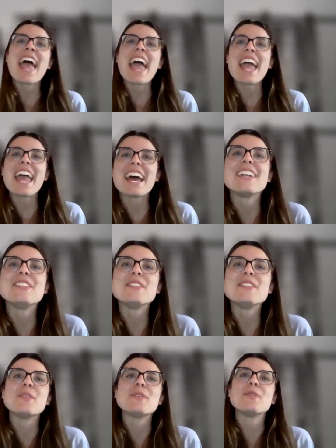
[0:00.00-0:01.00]

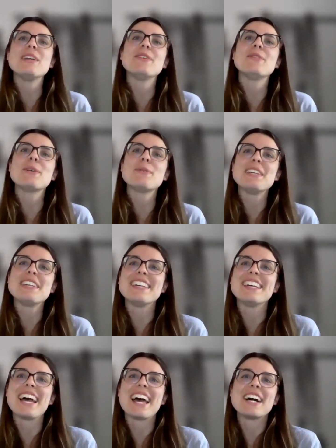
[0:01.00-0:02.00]
And we will
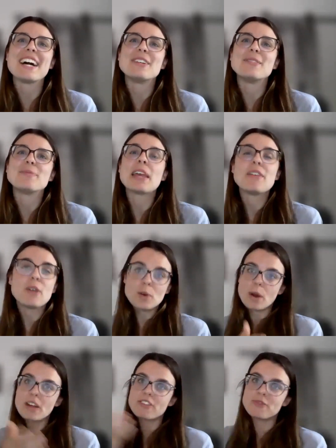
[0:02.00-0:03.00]
be, who
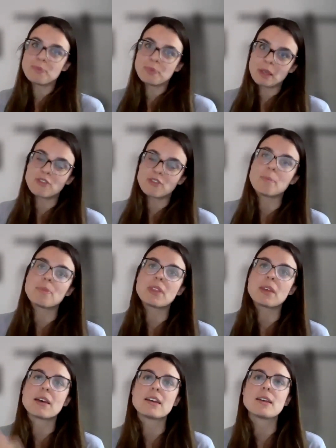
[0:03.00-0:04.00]
are from
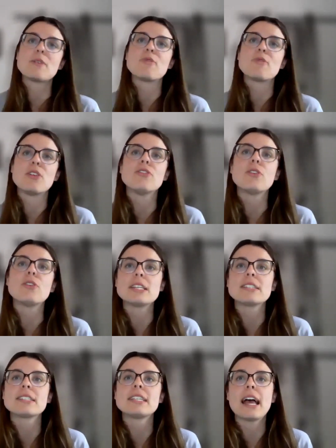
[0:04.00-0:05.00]
the
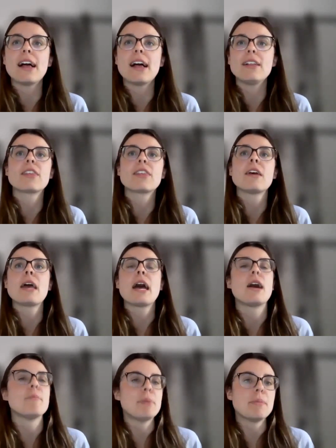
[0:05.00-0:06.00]
Forest Health
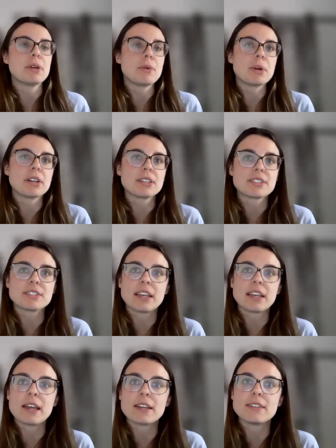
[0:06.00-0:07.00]
Public Works
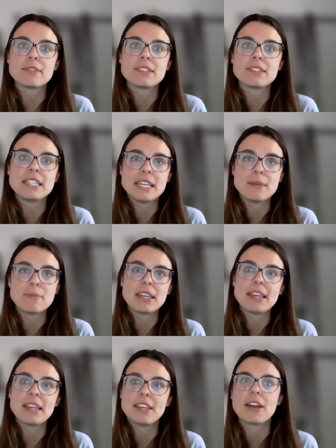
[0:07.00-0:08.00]
team
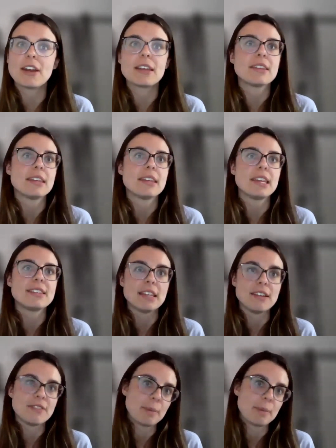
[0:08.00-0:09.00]
here at the City
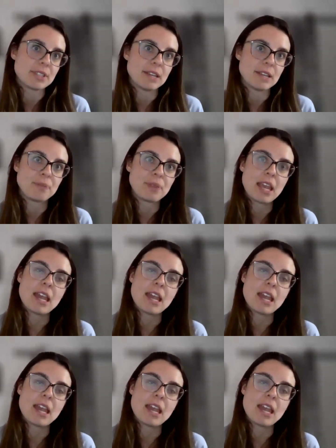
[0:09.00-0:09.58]
of Hamilton.